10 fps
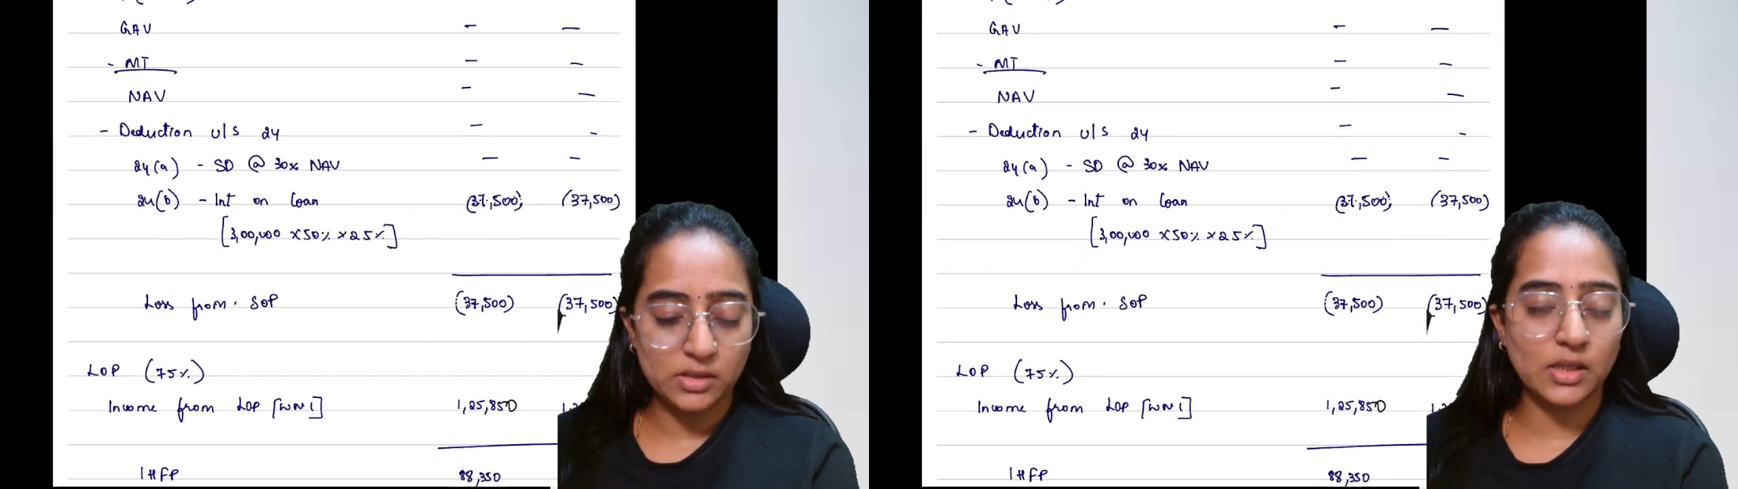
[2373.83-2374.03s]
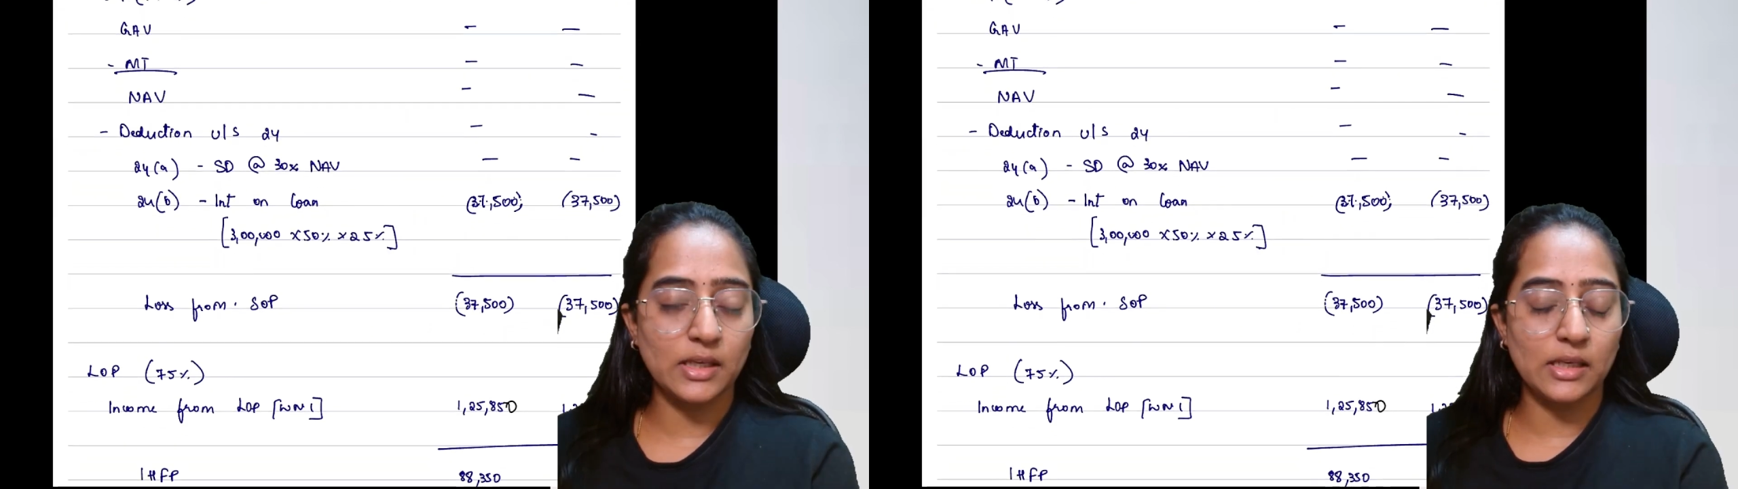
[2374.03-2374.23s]

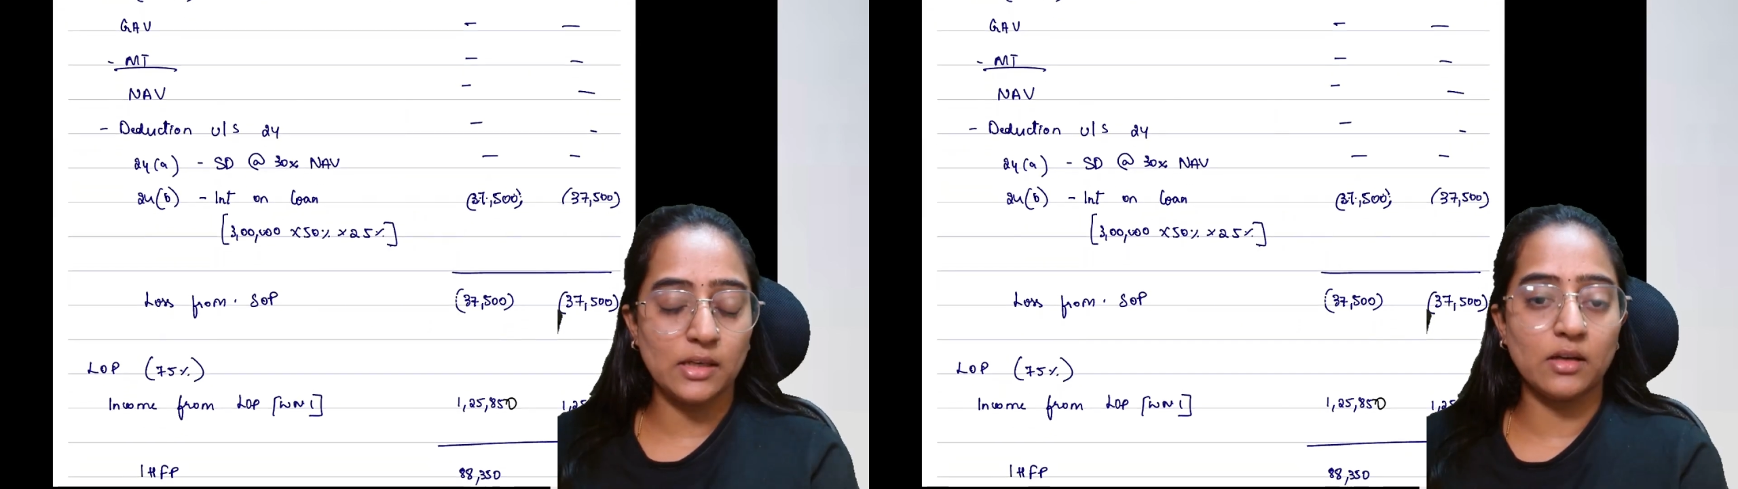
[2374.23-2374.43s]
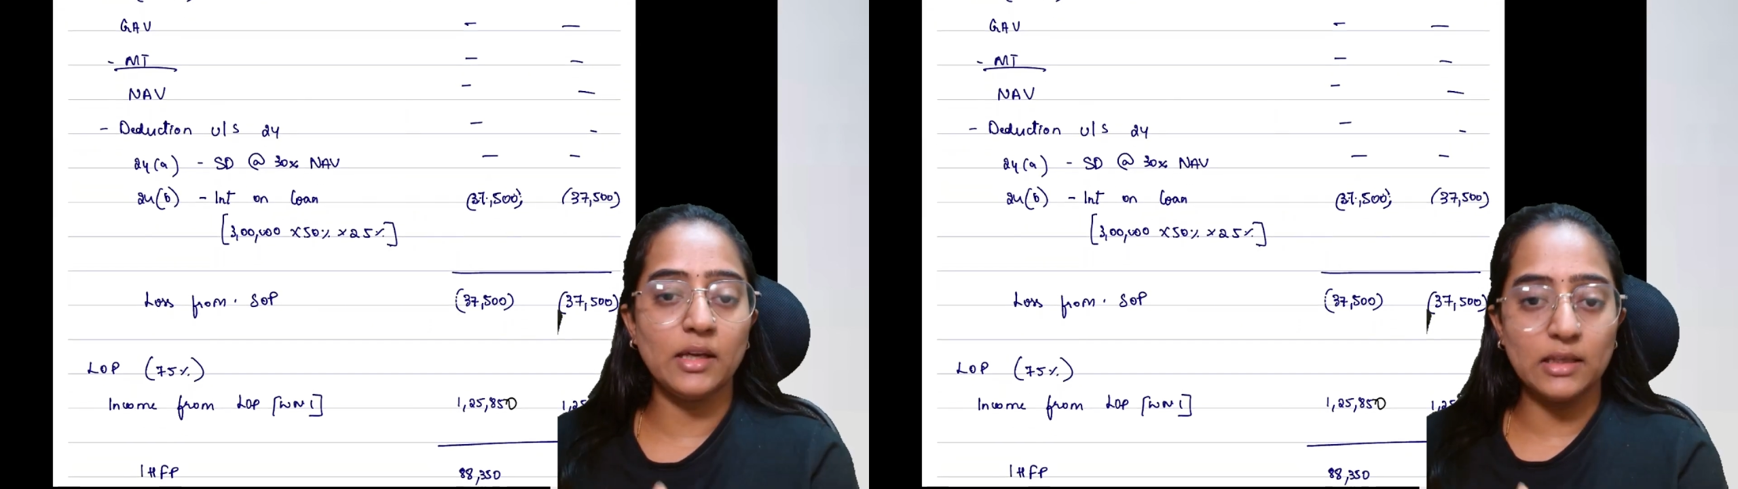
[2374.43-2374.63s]

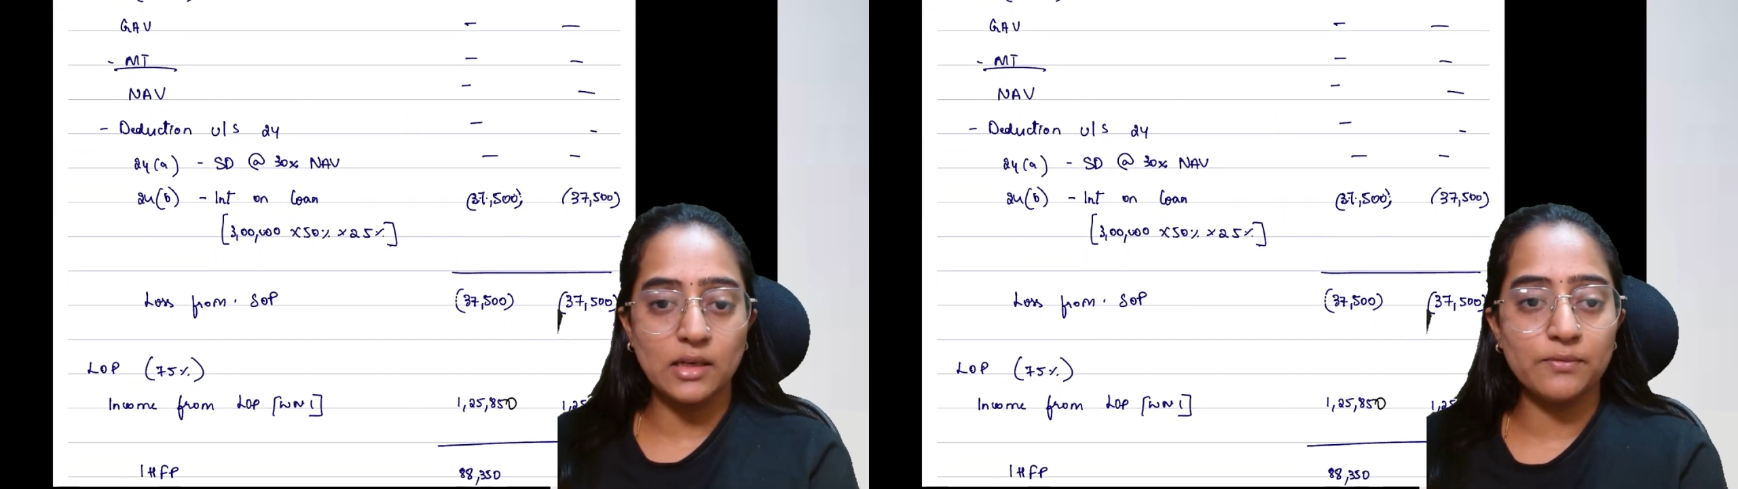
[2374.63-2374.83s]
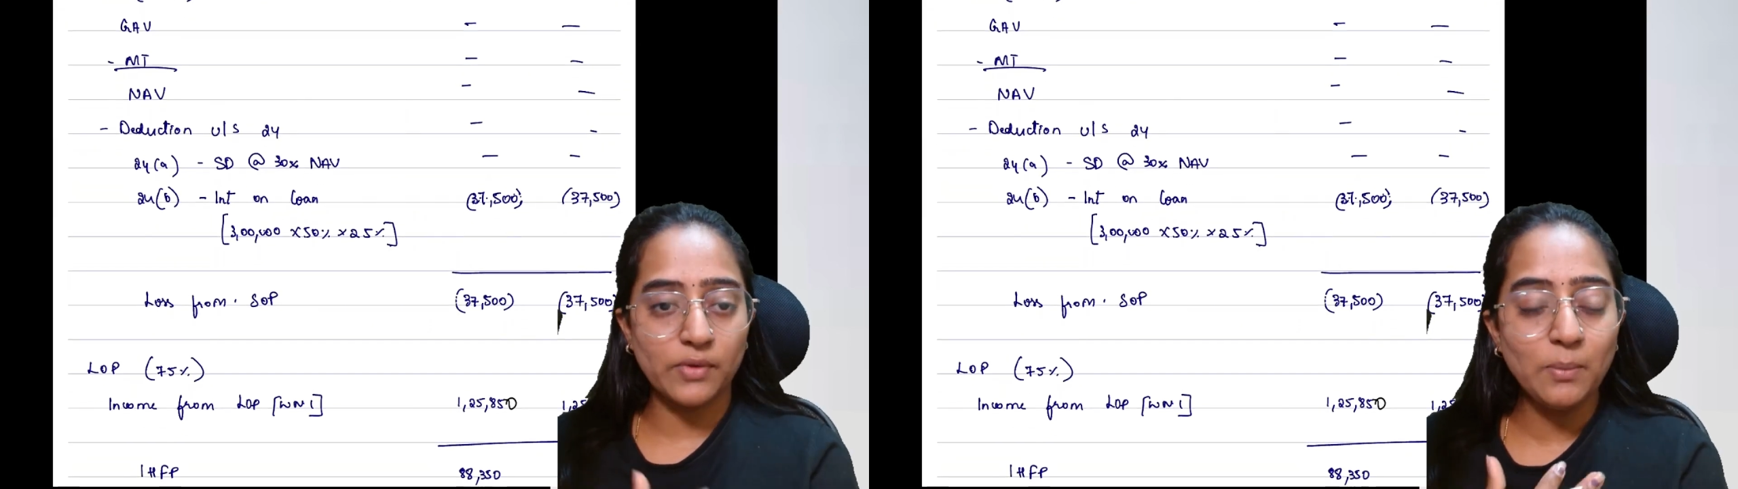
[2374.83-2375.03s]
sorry,
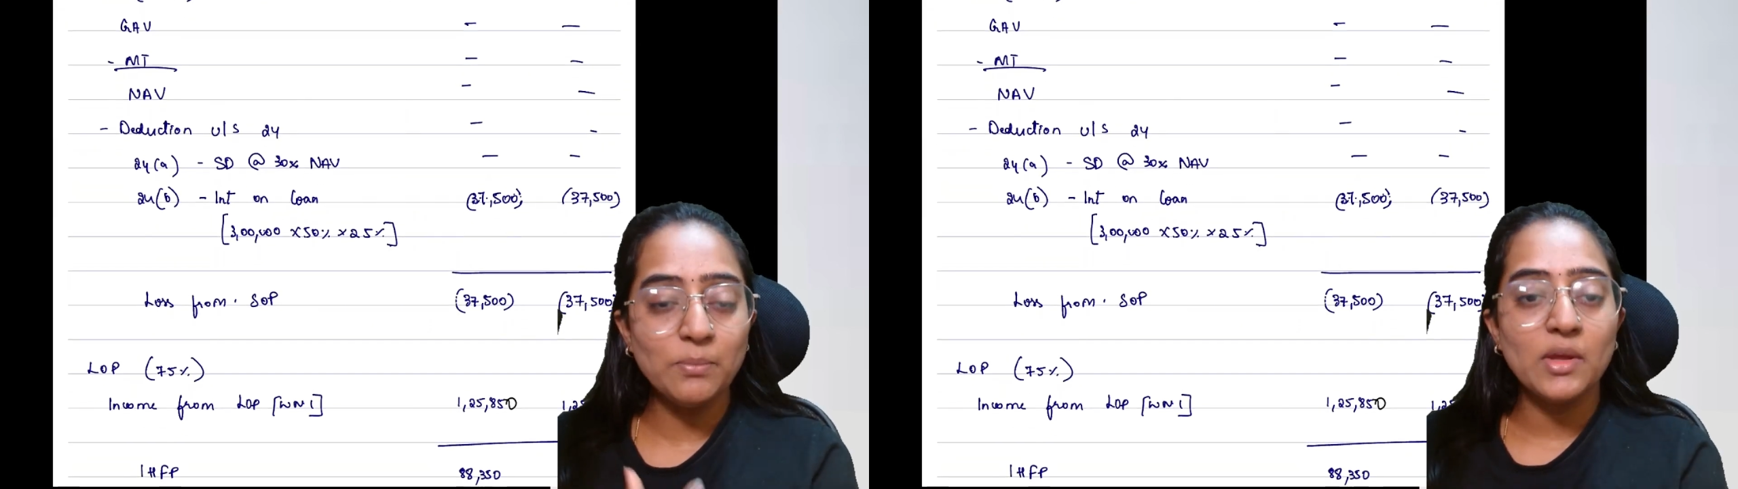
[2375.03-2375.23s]
income from